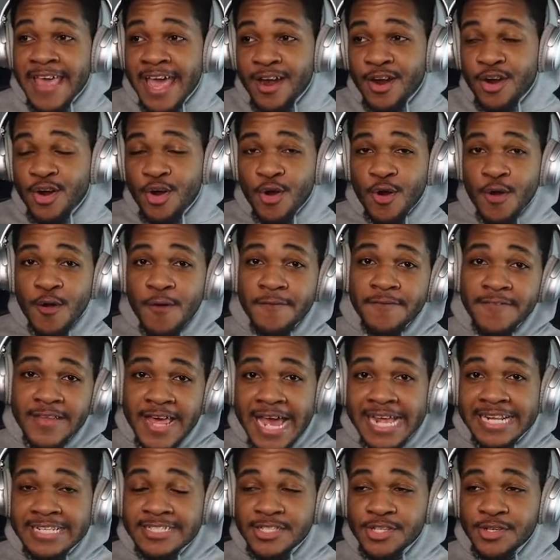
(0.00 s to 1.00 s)
that curl
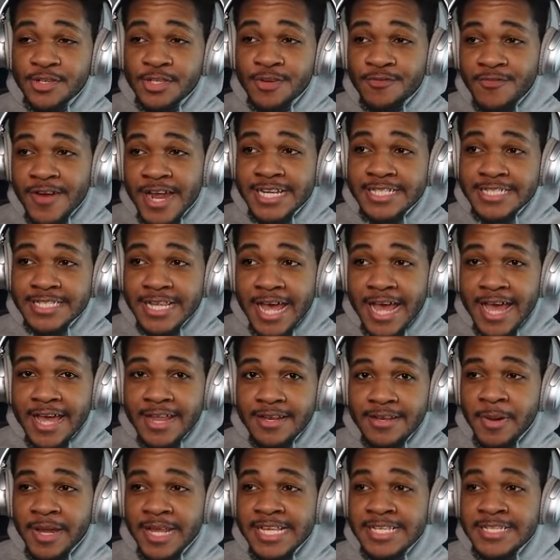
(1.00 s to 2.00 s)
flat still on the right
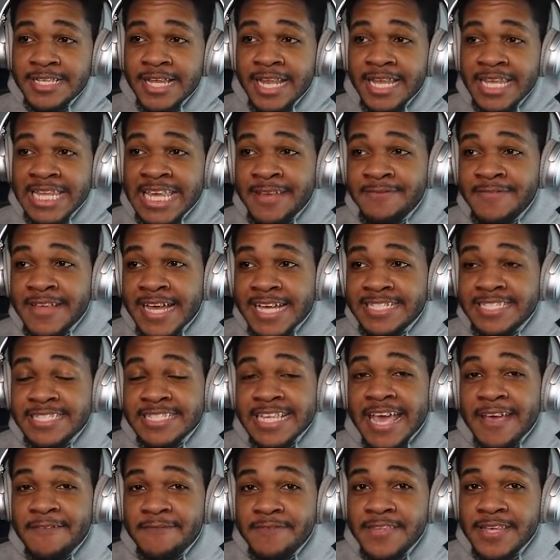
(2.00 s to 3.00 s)
side, but he's going to leave that
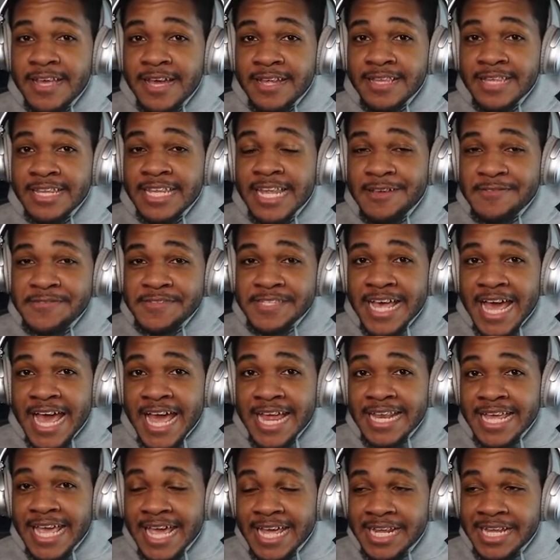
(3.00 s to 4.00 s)
safety on the left
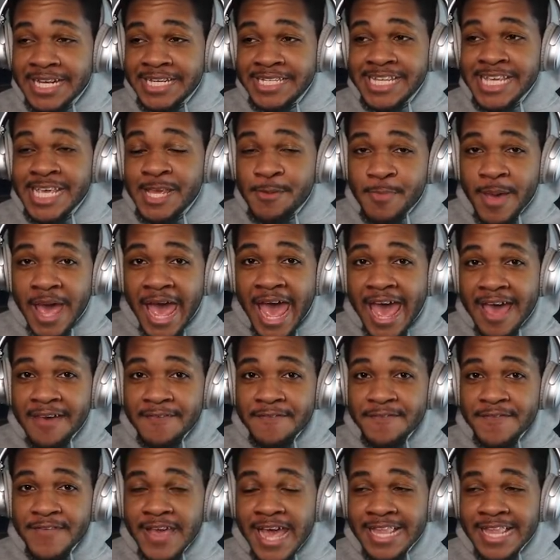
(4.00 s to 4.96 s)
side in a deep path,